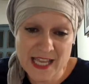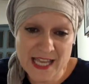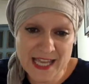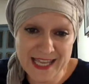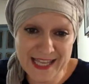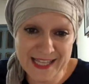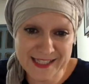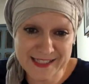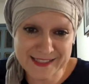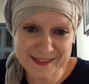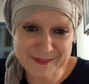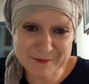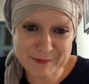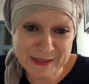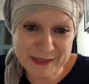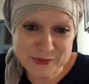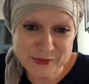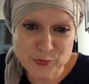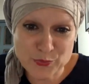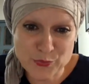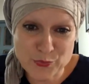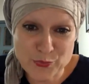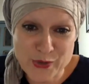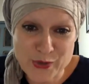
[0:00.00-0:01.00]
but
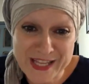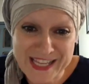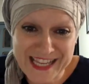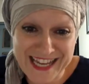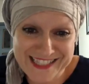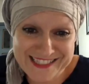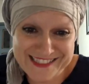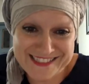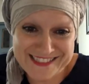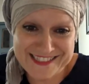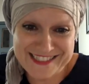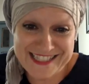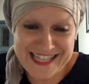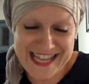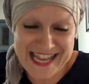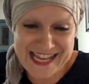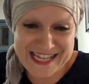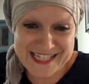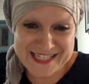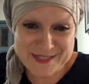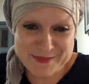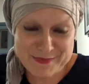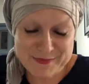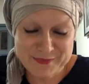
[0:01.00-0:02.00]
we can't
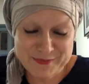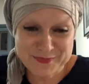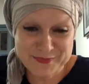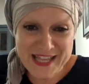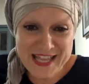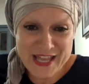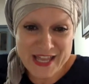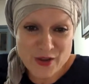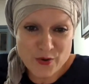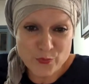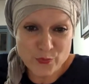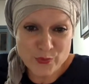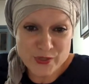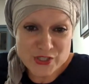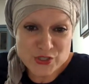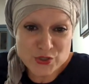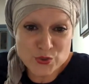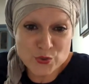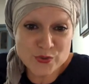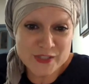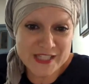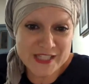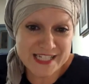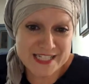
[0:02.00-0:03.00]
we
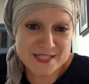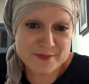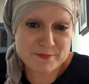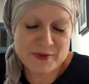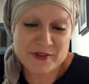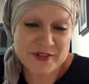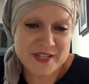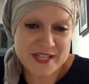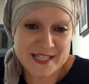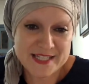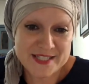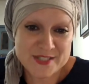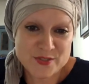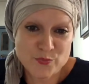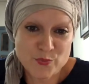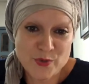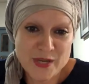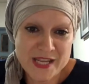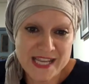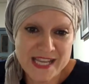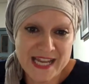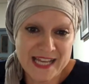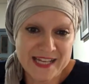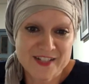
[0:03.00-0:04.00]
should experience, we
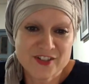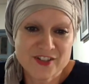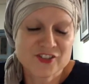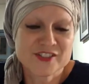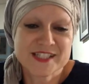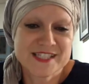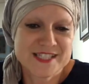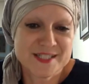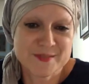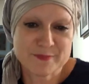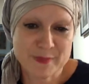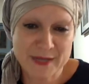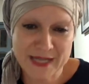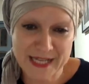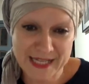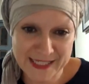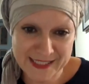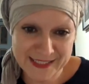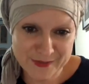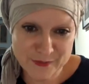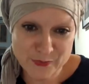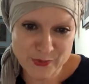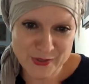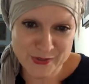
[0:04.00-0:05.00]
cannot
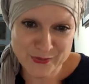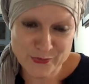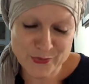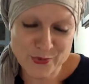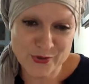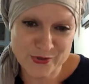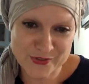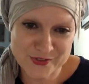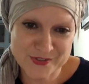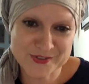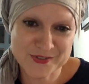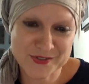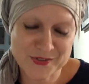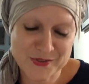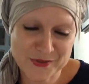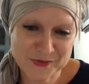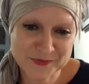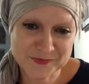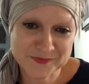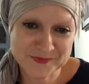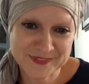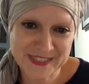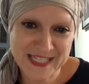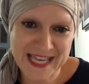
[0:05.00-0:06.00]
explain with words, no?
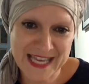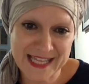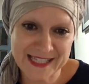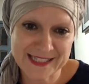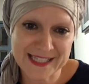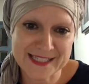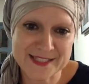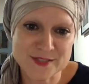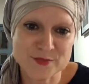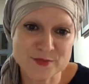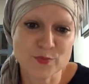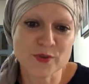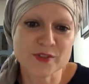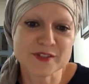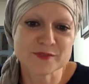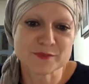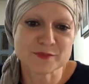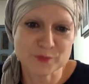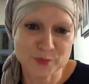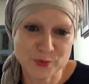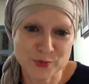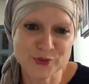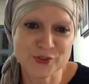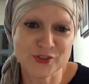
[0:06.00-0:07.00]
And that's what
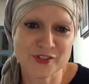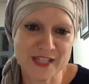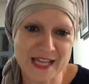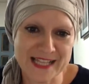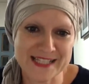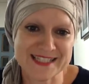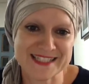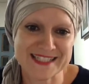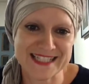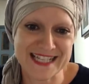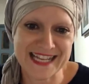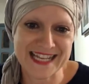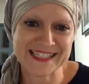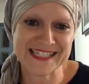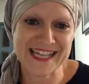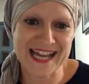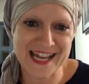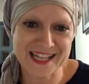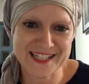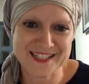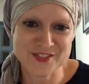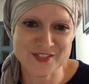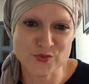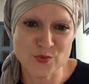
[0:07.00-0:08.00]
Butoh dance led
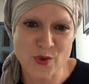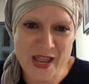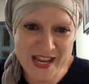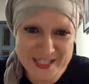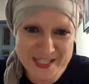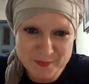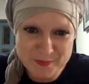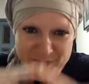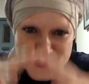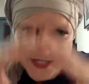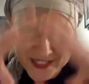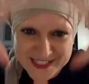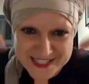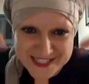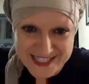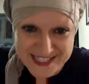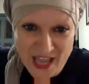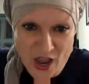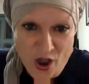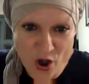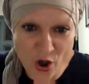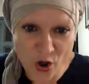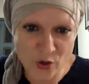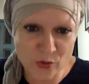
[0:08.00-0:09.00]
us to experience the
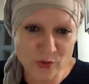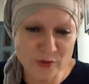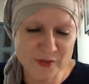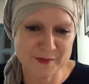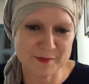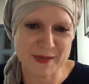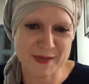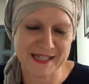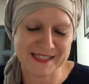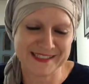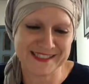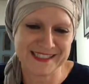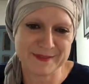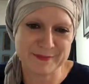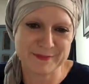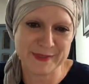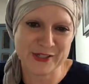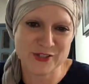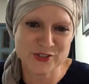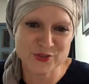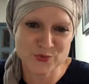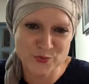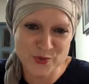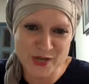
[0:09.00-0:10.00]
whole body,
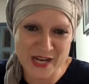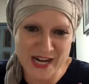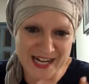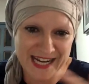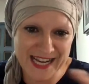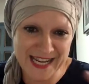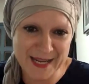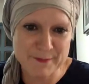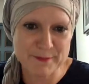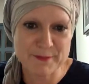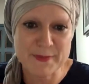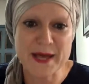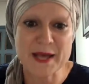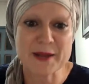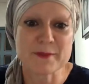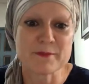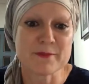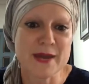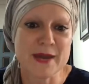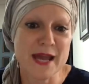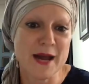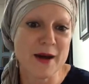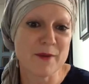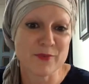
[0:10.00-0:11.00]
because we are like
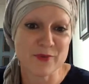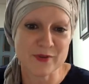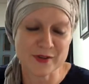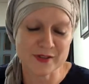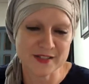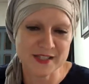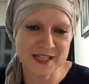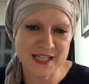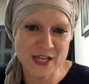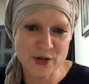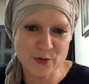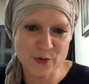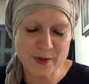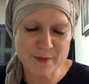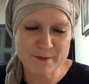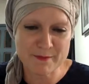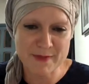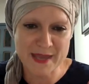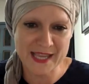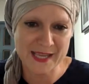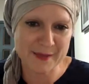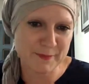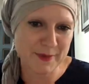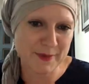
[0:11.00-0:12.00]
permeable. We
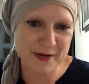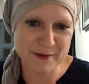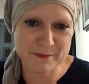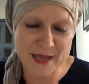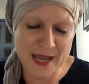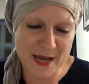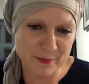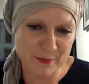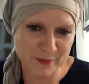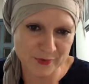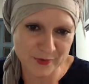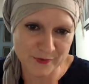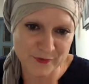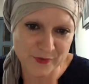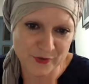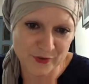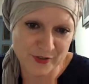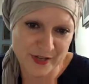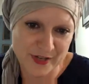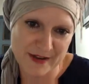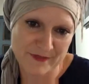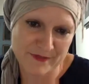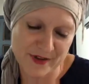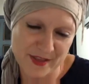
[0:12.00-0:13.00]
make permeable for
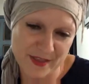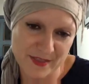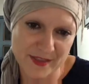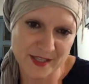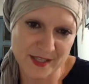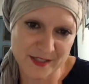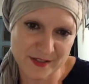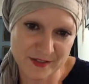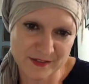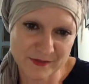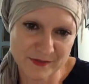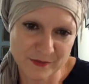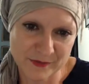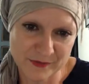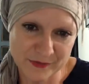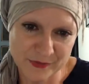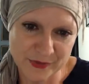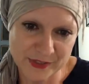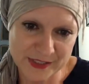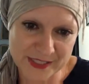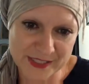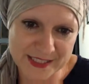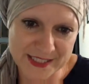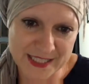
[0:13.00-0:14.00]
everything
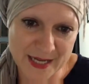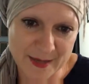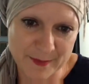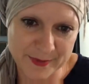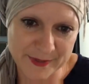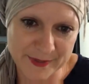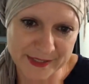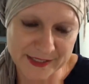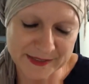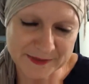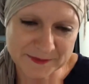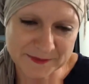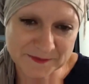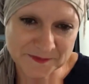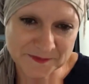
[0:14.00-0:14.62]
what is happening.